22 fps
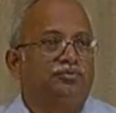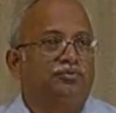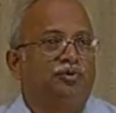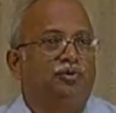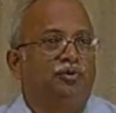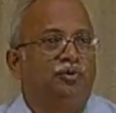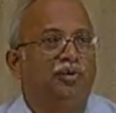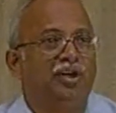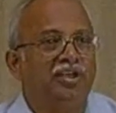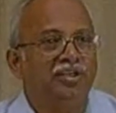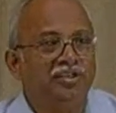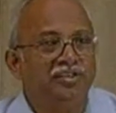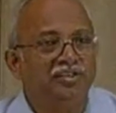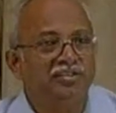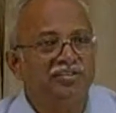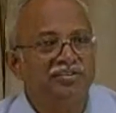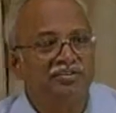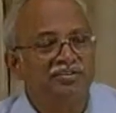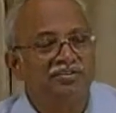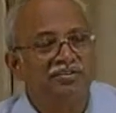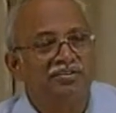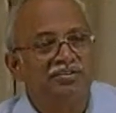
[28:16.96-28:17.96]
Why is
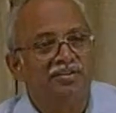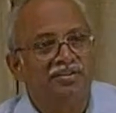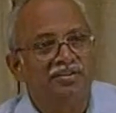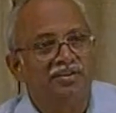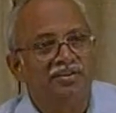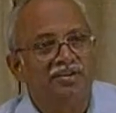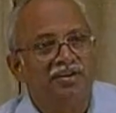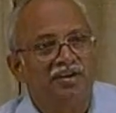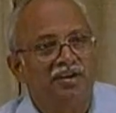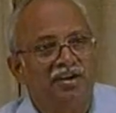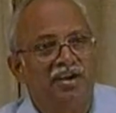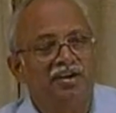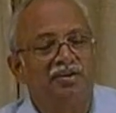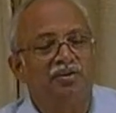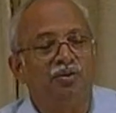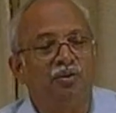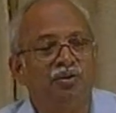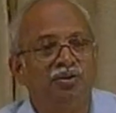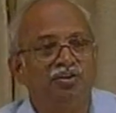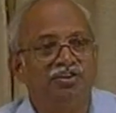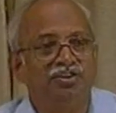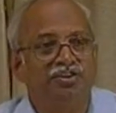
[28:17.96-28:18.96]
an
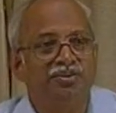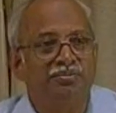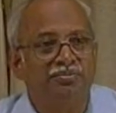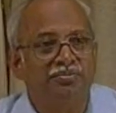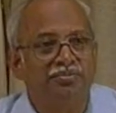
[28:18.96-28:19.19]
old ship?